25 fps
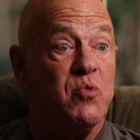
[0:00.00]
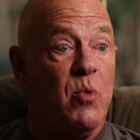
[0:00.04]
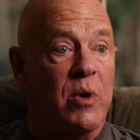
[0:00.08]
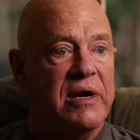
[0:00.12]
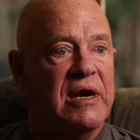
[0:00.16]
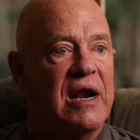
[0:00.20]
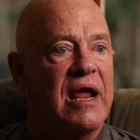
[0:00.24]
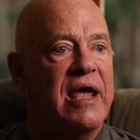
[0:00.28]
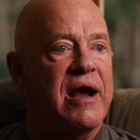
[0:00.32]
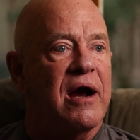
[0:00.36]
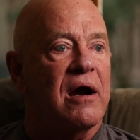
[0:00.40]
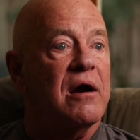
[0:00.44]
is
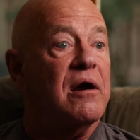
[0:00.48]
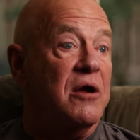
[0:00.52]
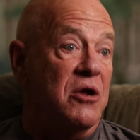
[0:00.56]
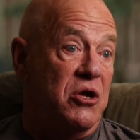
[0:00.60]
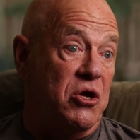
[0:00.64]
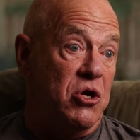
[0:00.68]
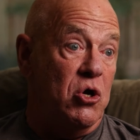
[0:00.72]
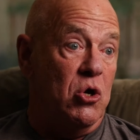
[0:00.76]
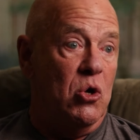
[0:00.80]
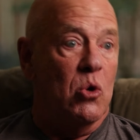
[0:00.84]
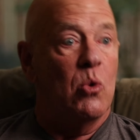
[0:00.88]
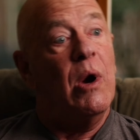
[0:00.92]
one layer,
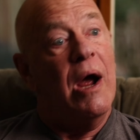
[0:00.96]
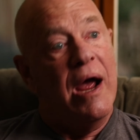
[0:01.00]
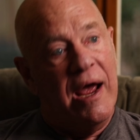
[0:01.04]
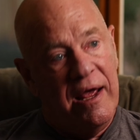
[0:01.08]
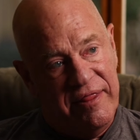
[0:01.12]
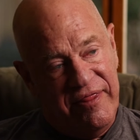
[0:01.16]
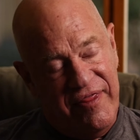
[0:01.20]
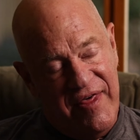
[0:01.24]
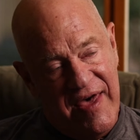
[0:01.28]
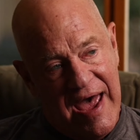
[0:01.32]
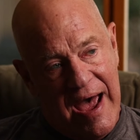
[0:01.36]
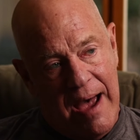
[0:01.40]
you
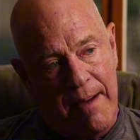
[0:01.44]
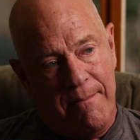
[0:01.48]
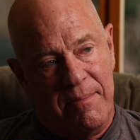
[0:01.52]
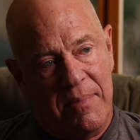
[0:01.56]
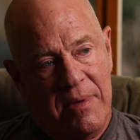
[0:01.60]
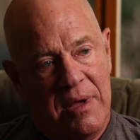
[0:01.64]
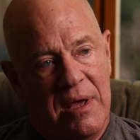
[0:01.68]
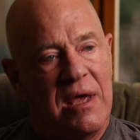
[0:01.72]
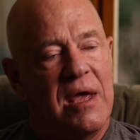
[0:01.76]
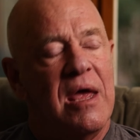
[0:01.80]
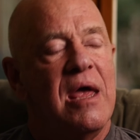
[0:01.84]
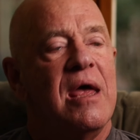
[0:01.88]
and
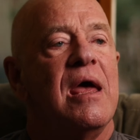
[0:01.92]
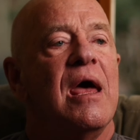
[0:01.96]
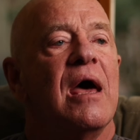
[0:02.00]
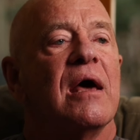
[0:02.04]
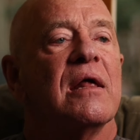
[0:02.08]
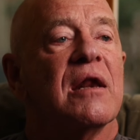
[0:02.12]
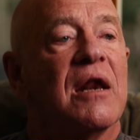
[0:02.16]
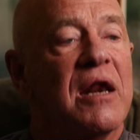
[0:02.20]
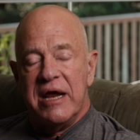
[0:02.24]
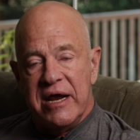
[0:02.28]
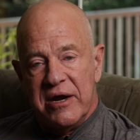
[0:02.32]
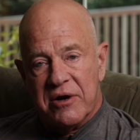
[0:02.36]
them.
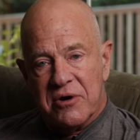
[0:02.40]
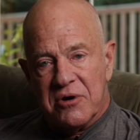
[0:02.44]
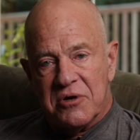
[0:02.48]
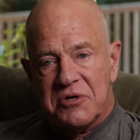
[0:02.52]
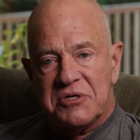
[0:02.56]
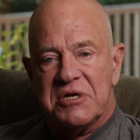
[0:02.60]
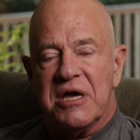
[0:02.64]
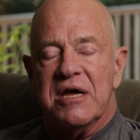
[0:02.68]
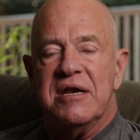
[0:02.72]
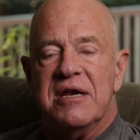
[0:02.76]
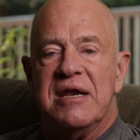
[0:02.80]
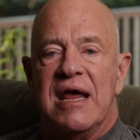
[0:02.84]

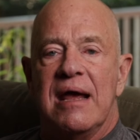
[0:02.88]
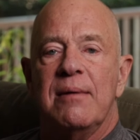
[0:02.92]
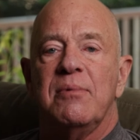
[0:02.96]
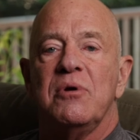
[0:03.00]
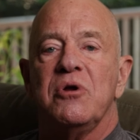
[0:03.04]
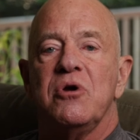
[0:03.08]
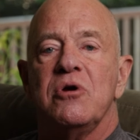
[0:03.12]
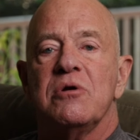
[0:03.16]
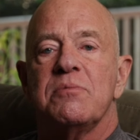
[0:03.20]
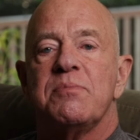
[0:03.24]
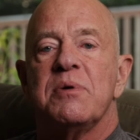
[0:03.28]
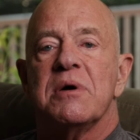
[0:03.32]
Leaders
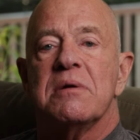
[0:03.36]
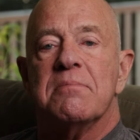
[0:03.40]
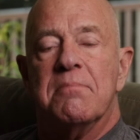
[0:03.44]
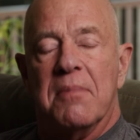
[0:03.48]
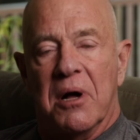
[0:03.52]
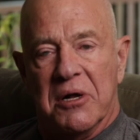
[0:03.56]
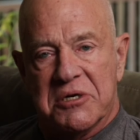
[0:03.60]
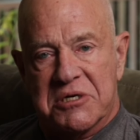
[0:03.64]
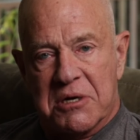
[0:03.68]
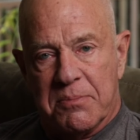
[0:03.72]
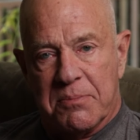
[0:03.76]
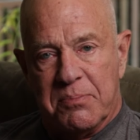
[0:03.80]
enable you to put
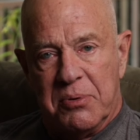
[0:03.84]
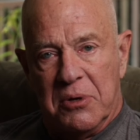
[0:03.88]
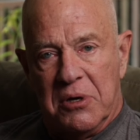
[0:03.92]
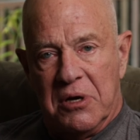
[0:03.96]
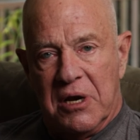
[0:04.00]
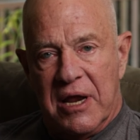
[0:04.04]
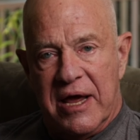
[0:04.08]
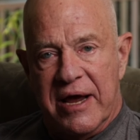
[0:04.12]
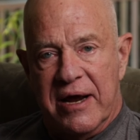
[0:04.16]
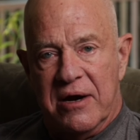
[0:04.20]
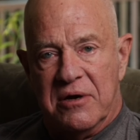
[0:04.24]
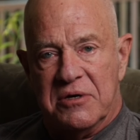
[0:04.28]

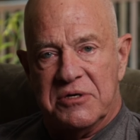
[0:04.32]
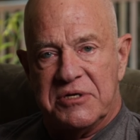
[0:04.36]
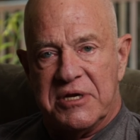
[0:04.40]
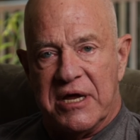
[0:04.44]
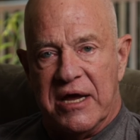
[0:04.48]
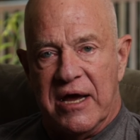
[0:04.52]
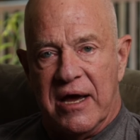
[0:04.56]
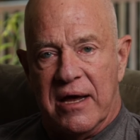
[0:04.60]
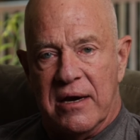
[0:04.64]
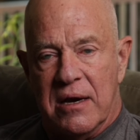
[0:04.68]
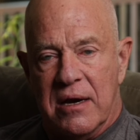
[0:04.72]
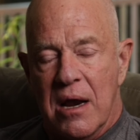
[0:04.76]
multiple
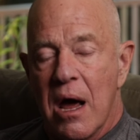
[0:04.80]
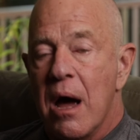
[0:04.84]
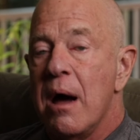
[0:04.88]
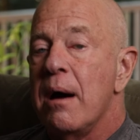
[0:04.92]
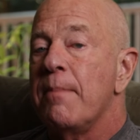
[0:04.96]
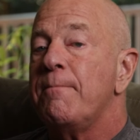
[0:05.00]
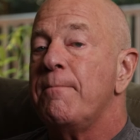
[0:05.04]
layers in,